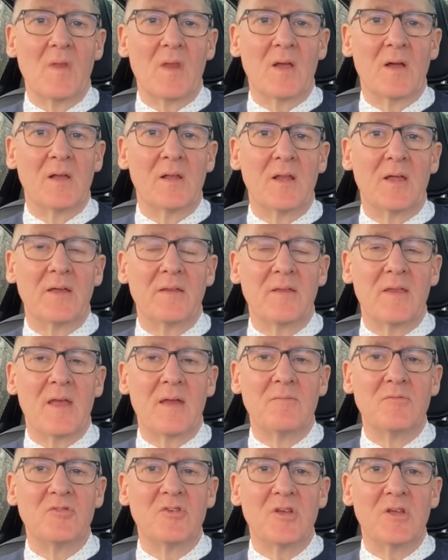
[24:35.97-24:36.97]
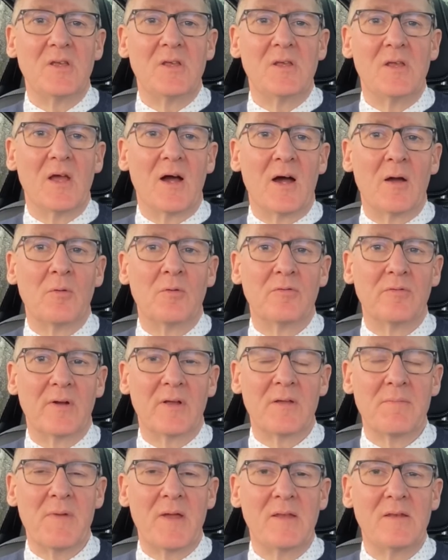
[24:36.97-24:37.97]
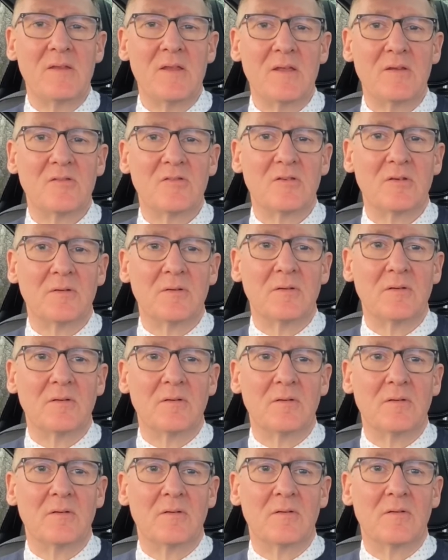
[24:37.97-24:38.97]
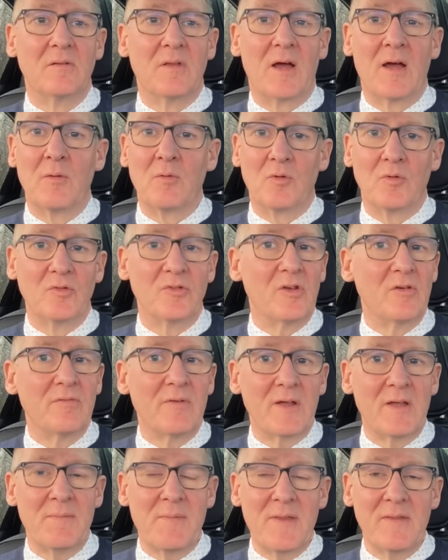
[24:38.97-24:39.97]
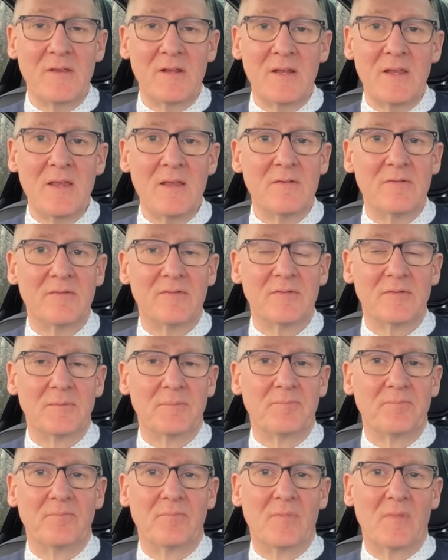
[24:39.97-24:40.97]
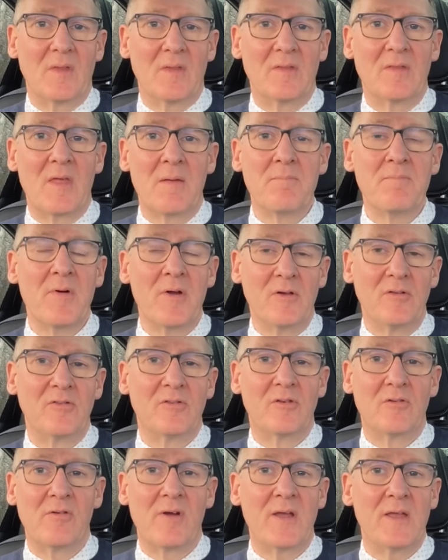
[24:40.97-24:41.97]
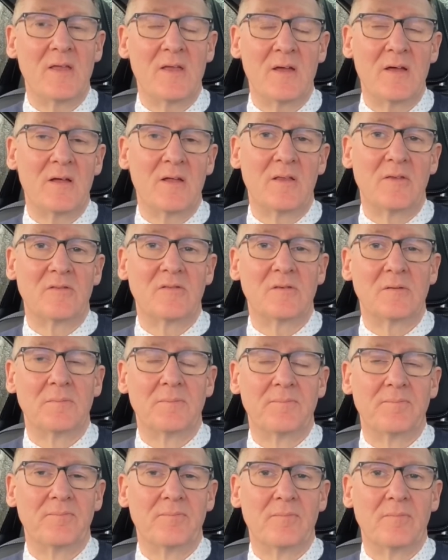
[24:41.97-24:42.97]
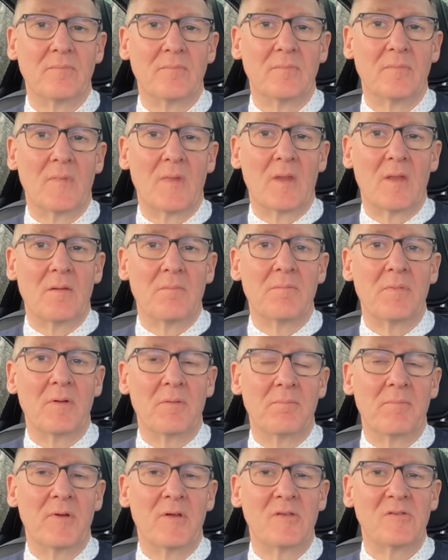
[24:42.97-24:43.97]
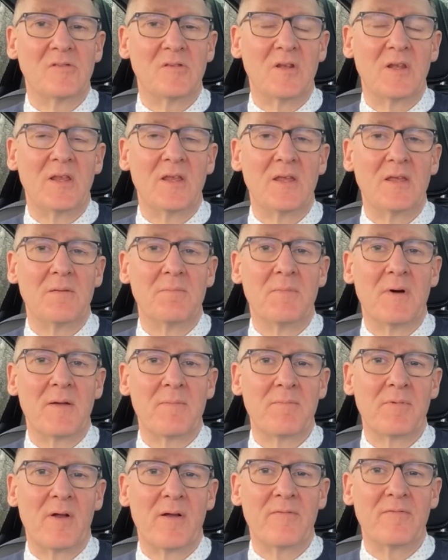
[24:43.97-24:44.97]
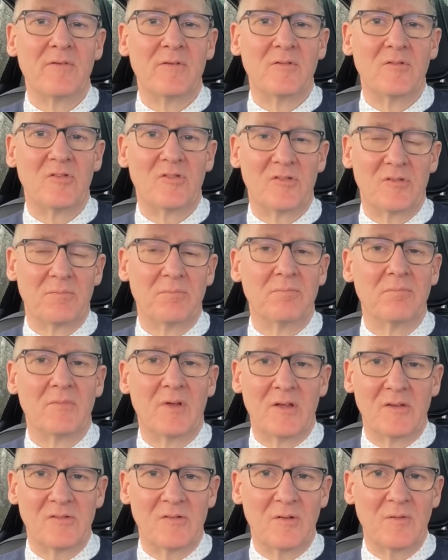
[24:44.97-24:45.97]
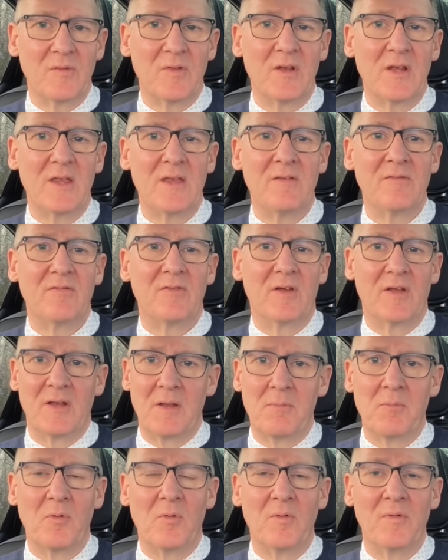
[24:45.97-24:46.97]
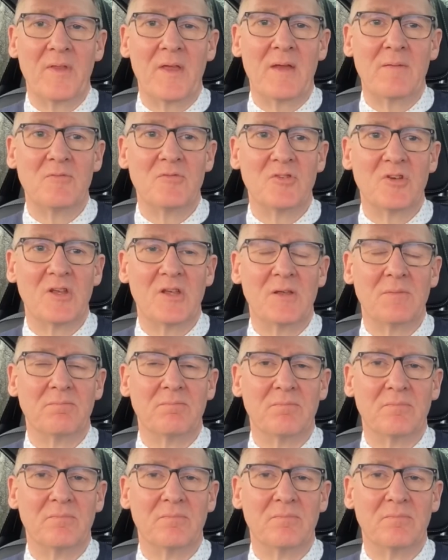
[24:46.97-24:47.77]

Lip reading: I like the MG. I would recommend it. I would also recommend the Leaf. They're both great cars, but personally, my preference, I sold the Leaf and I bought the MG,